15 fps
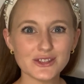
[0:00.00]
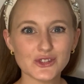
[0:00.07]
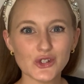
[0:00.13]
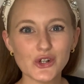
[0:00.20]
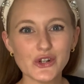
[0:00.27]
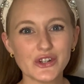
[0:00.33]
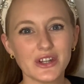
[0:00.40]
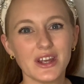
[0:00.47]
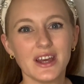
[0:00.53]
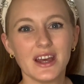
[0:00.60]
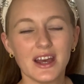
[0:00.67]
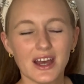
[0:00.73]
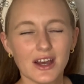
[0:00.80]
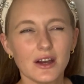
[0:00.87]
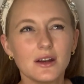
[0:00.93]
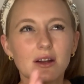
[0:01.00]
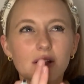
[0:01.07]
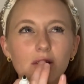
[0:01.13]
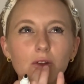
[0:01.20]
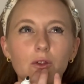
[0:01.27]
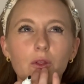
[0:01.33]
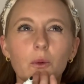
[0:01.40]
done.
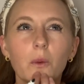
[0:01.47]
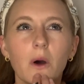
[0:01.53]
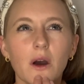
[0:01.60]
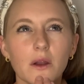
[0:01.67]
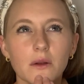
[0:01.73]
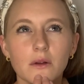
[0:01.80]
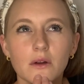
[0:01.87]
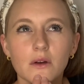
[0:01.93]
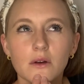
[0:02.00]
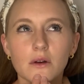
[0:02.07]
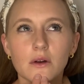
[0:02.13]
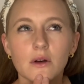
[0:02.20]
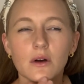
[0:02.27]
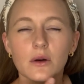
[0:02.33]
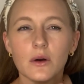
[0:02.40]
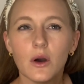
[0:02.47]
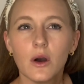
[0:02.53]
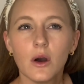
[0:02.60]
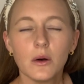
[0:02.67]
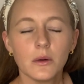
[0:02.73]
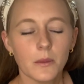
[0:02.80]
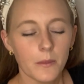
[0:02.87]
Another one.
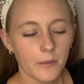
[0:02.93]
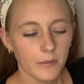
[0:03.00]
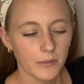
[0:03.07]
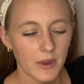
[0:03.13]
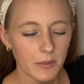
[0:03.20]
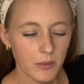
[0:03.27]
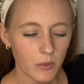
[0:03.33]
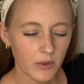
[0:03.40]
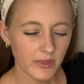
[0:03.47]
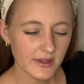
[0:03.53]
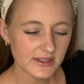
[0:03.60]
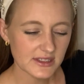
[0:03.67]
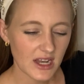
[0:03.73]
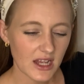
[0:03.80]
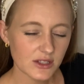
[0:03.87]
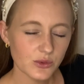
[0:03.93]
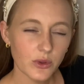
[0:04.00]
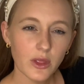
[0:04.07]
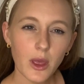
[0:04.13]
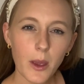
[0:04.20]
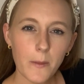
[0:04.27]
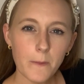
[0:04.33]
Maybe one that starts with a